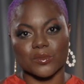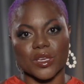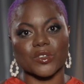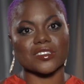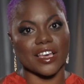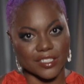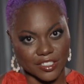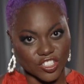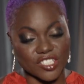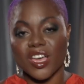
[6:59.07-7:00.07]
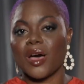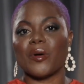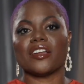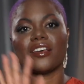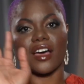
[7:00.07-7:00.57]
It was not delicious,
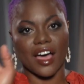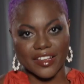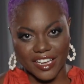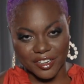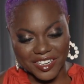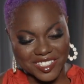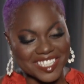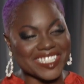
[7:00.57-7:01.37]
but I digress.